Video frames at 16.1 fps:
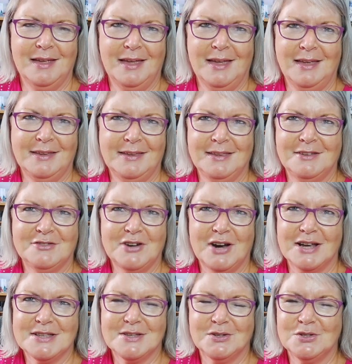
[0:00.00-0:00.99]
it
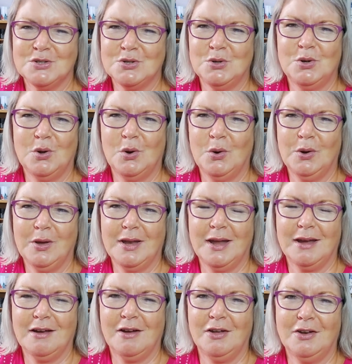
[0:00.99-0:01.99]
drags on too long and
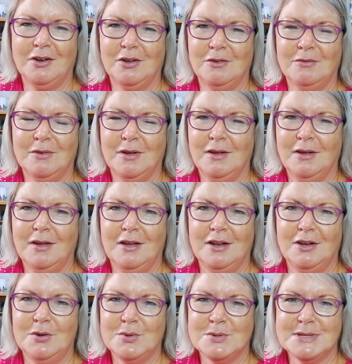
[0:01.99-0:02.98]
I kind of
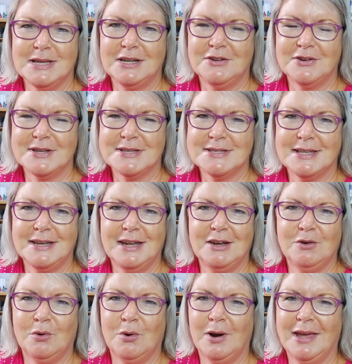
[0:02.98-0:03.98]
lose interest in
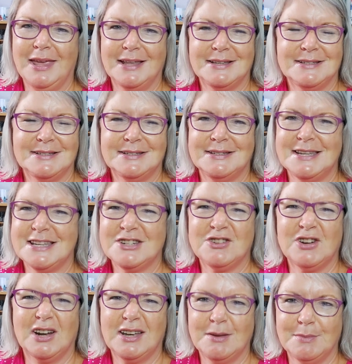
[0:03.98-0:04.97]
it, or I get
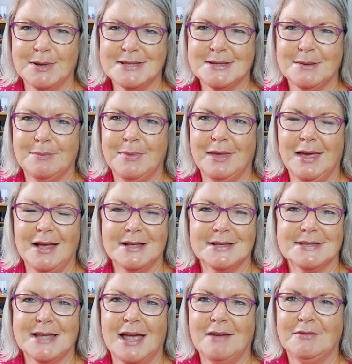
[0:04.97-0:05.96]
distracted by something
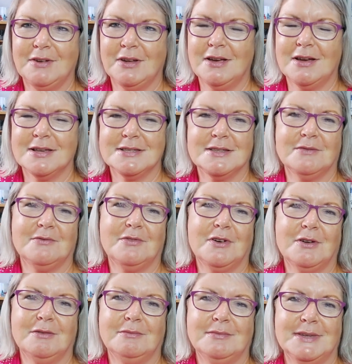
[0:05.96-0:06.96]
else. I have to cast them for
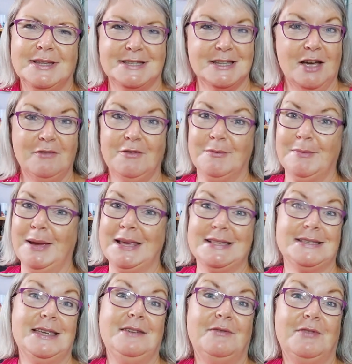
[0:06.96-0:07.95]
a design for a
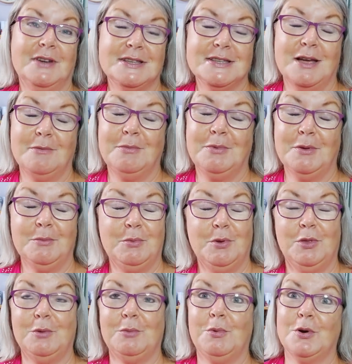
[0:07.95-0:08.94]
magazine, for example, and
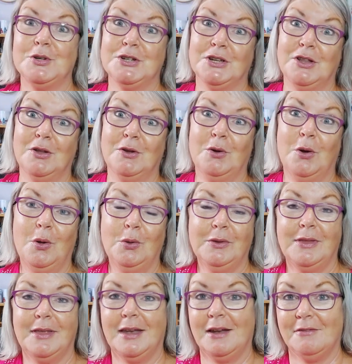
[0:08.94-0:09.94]
put the project on
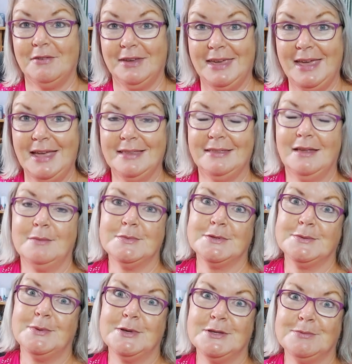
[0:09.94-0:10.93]
hold. Then I forget that I'm
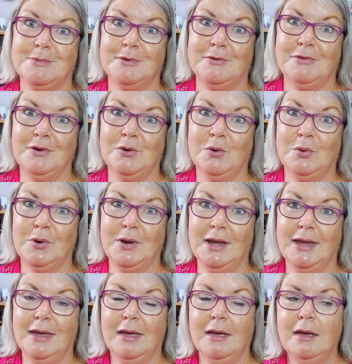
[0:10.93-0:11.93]
supposed to be
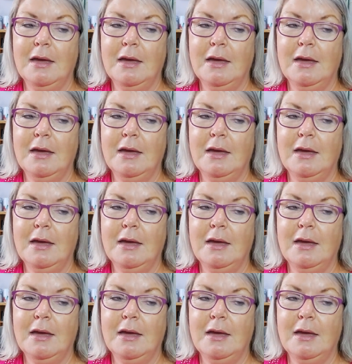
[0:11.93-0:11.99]
recording.